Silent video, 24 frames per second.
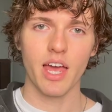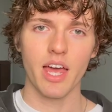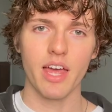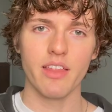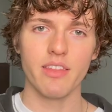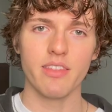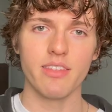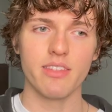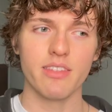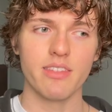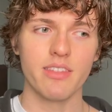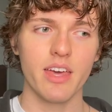
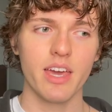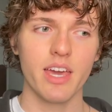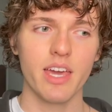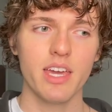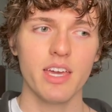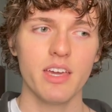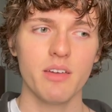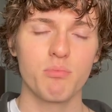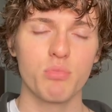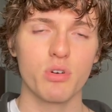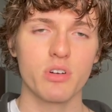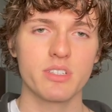And
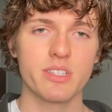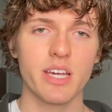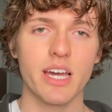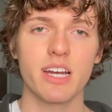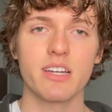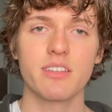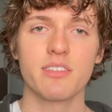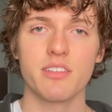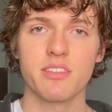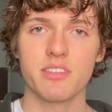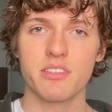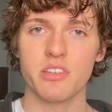they
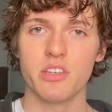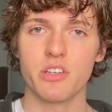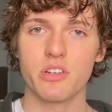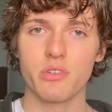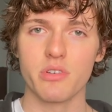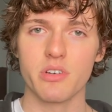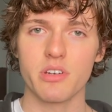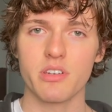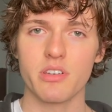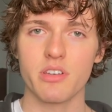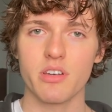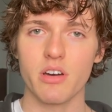protect the
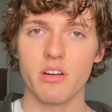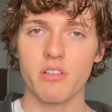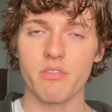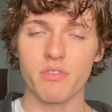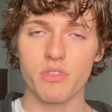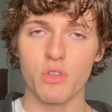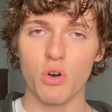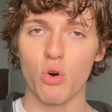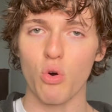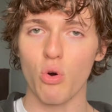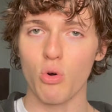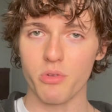secret of
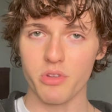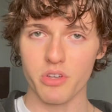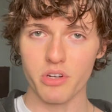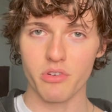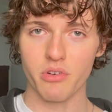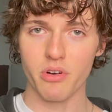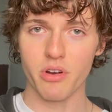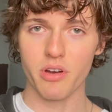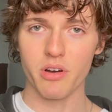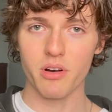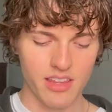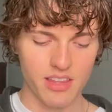the Holy
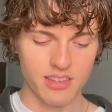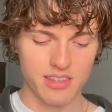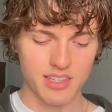Grail.